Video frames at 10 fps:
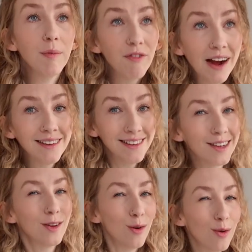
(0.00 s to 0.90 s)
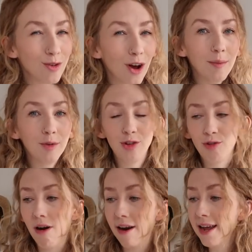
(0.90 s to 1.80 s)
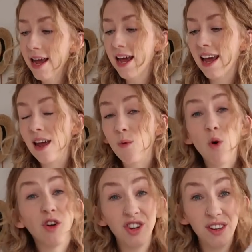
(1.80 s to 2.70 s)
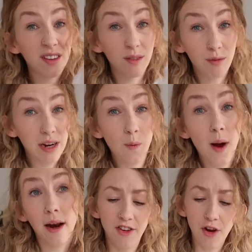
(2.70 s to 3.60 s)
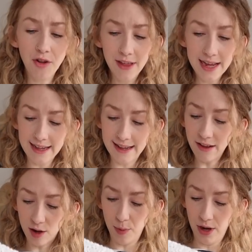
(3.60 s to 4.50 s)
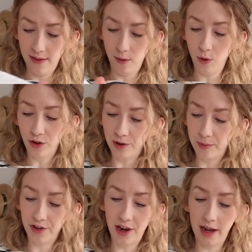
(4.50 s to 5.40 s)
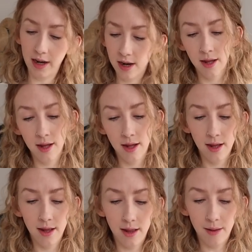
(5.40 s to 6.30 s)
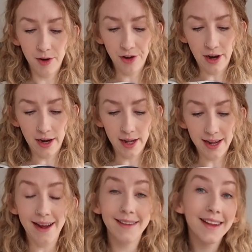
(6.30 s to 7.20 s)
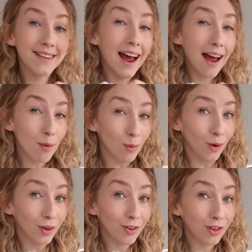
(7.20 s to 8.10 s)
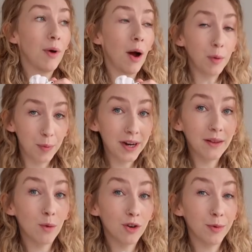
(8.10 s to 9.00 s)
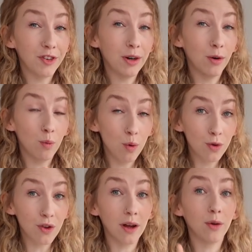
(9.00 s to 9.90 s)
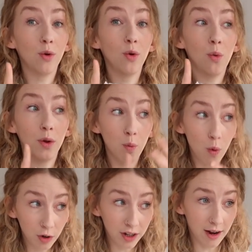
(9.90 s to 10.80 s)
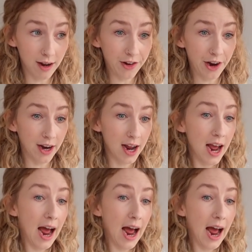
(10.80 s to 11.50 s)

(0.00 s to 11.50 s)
from the fact it takes a long time to dry, it washes really well. I don't think it says to put it in the washing machine. Let me check. Yeah, it says to hand wash, but I would put it in the washing machine on a wall cycle with wall detergent,